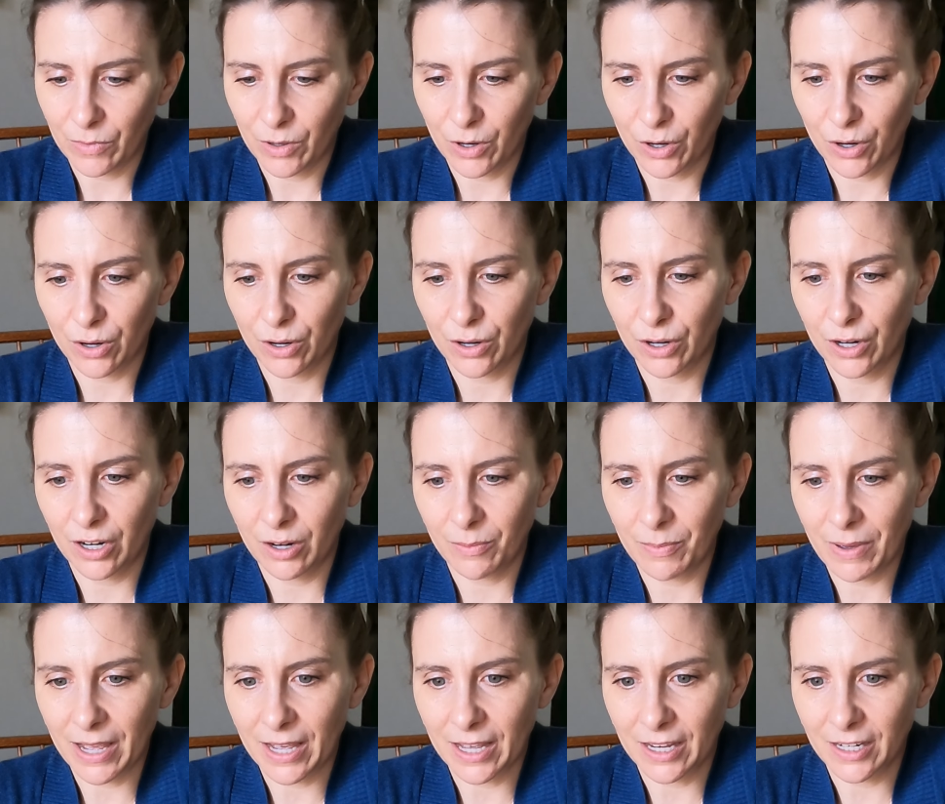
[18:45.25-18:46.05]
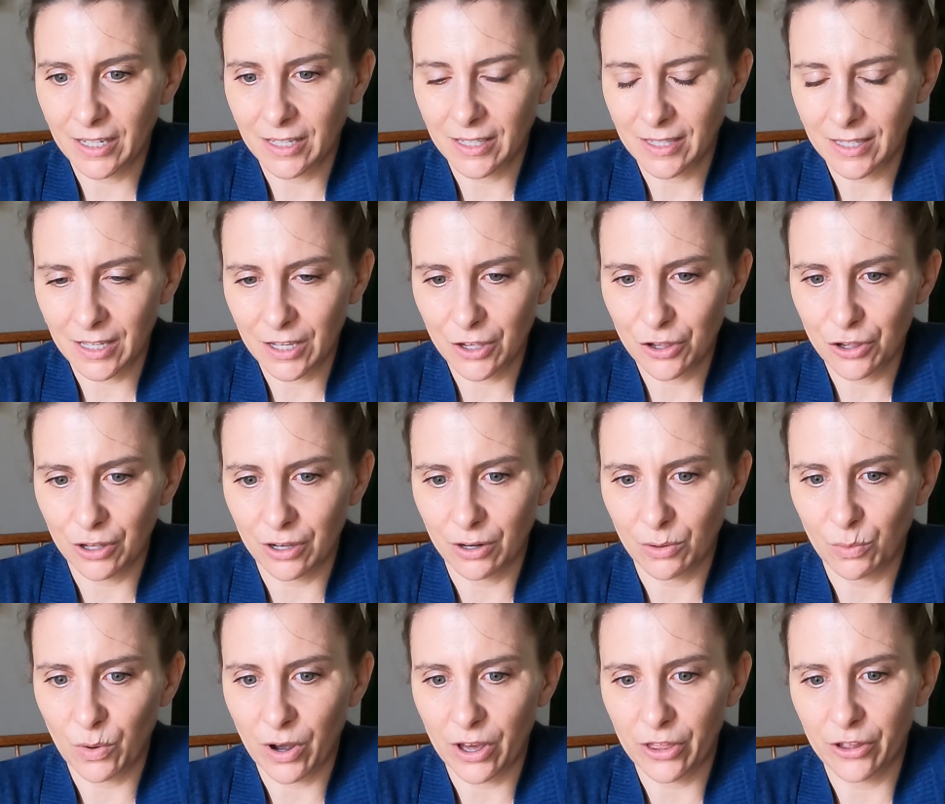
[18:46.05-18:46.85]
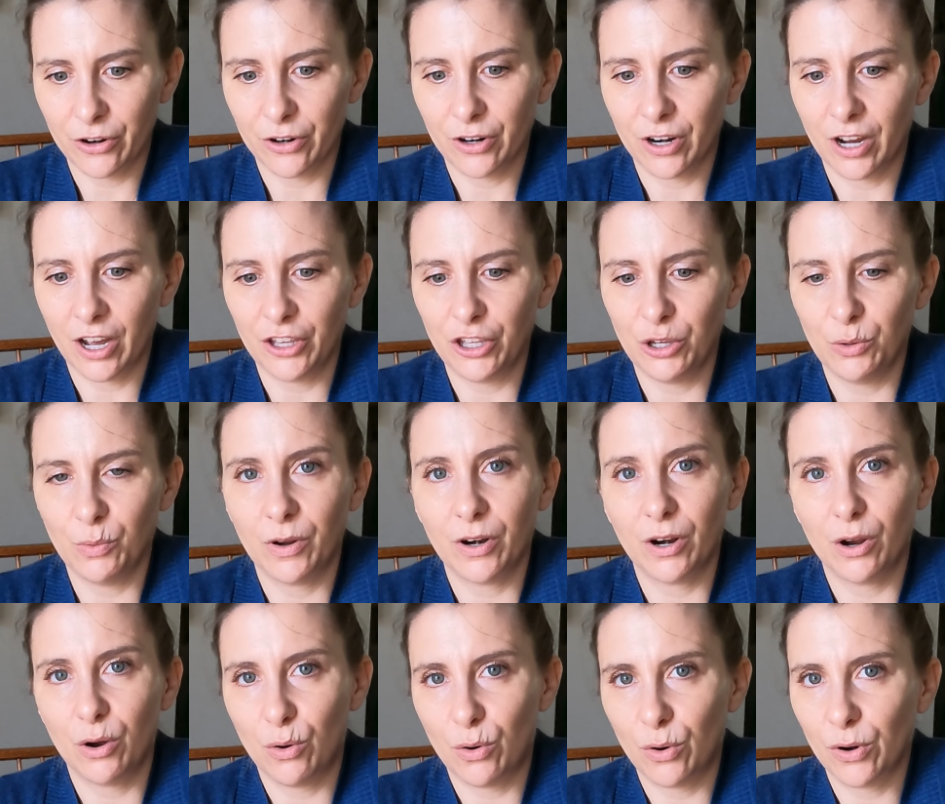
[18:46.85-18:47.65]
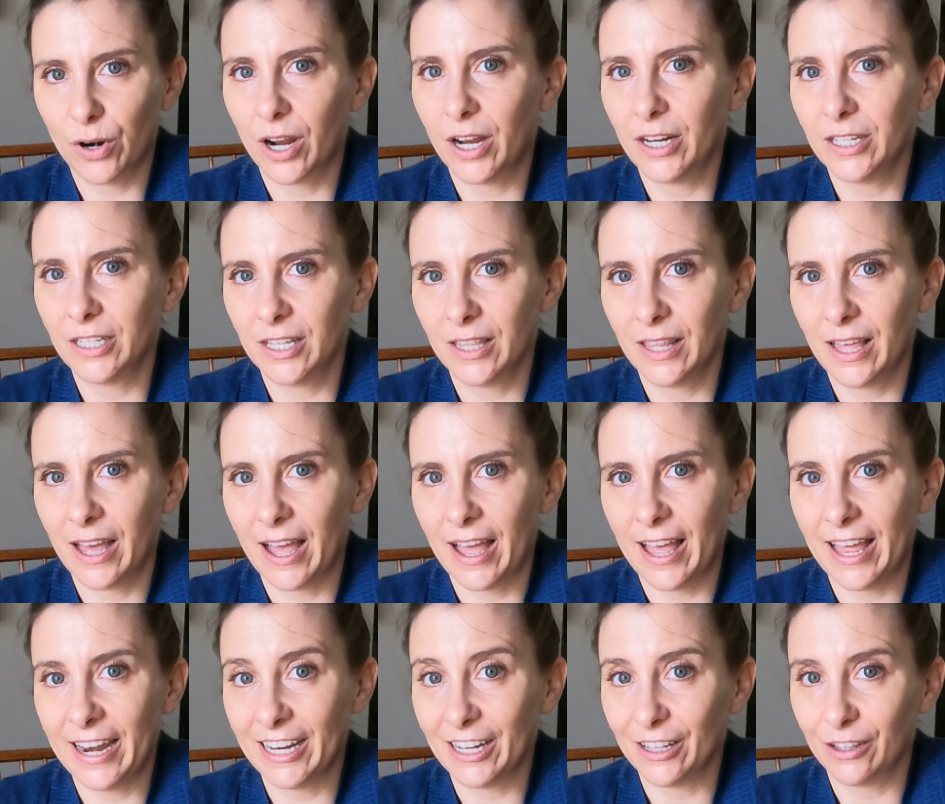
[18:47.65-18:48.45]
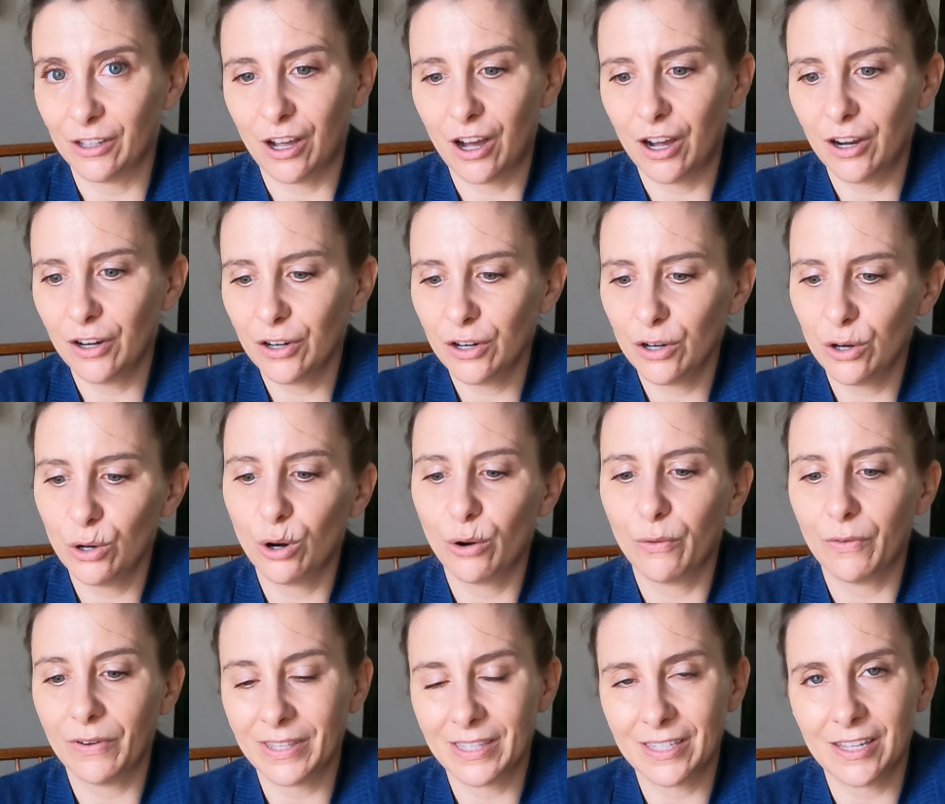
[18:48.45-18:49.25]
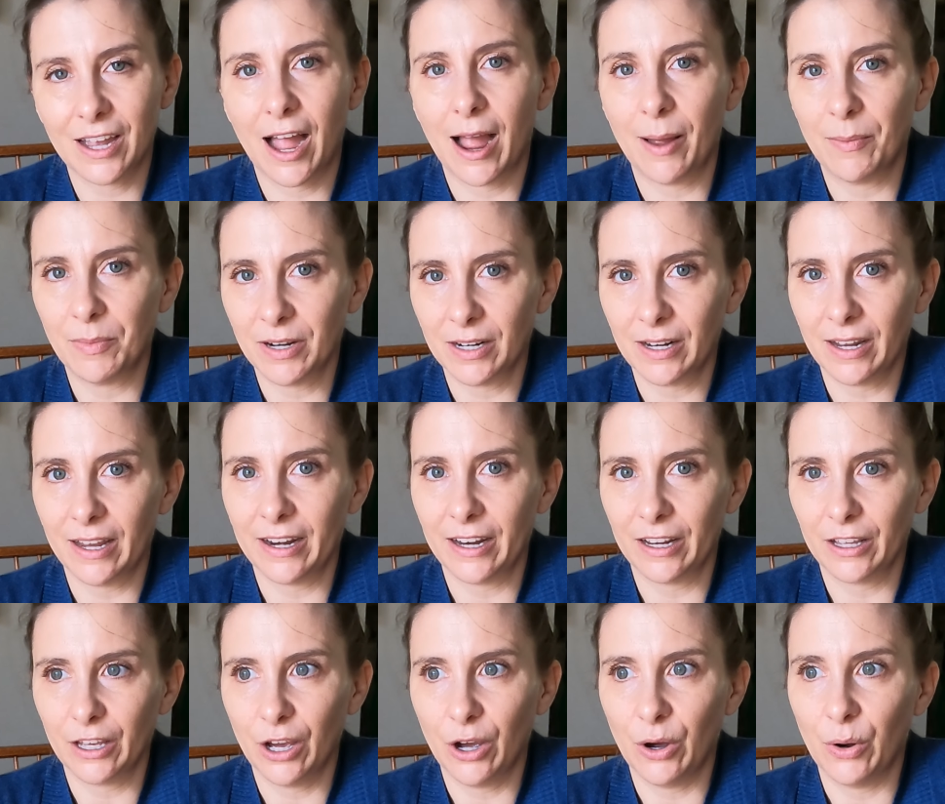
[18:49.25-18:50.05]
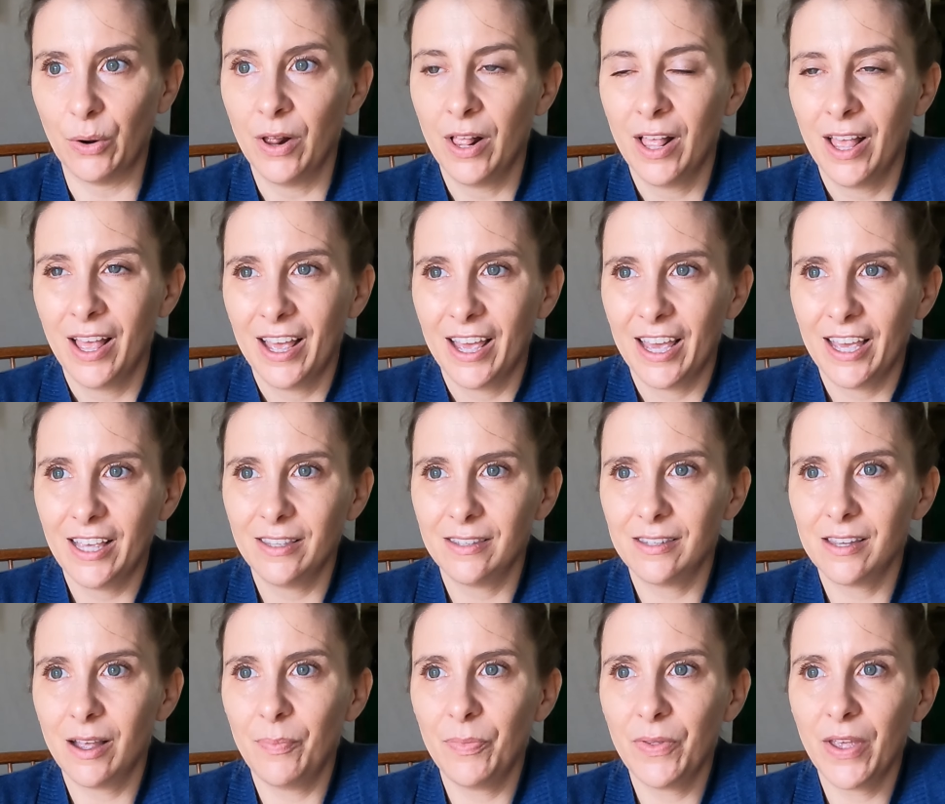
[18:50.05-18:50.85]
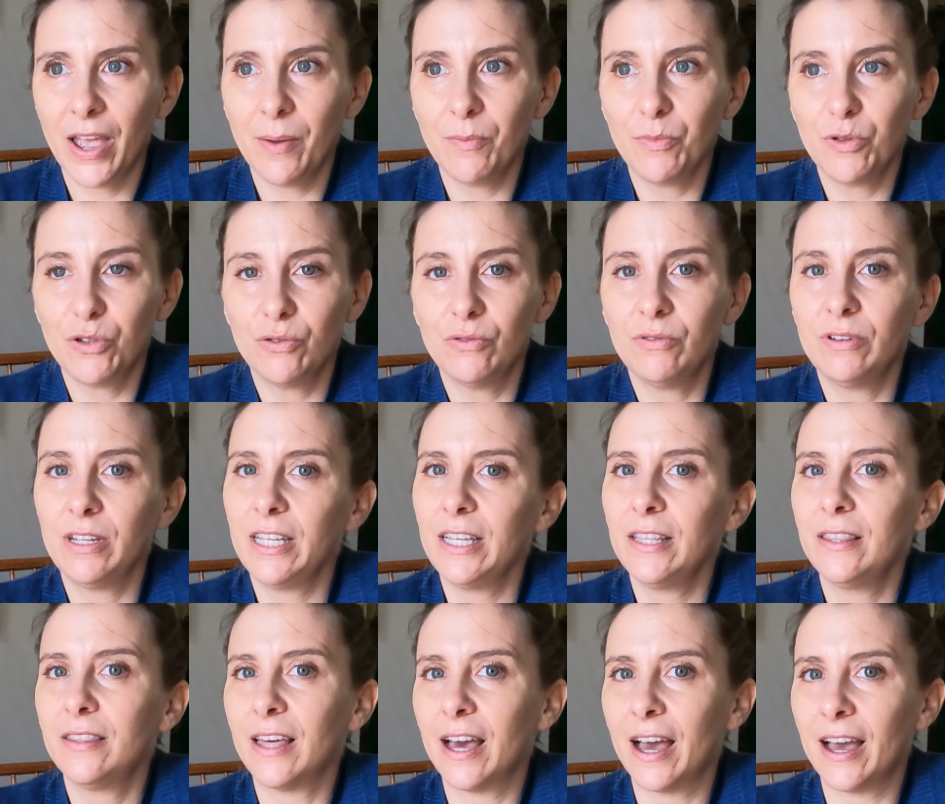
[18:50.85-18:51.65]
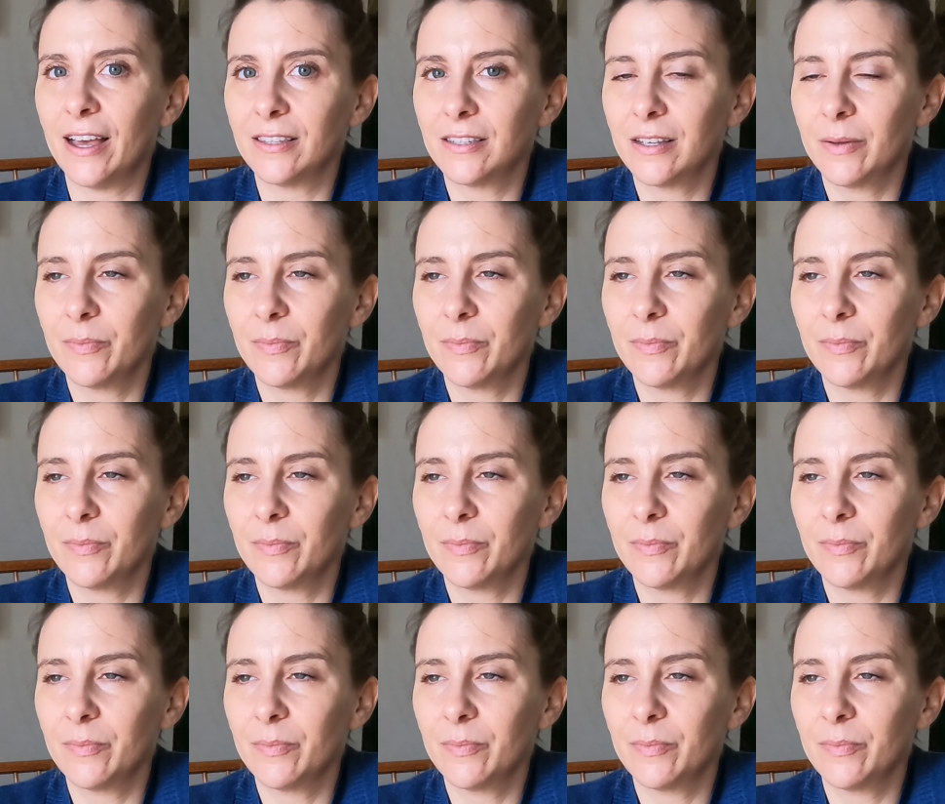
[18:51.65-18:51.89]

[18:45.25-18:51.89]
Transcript: you're gonna make a decision whether or not you wanna hold on to that any longer or if it's time to let it go. And sometimes you need that.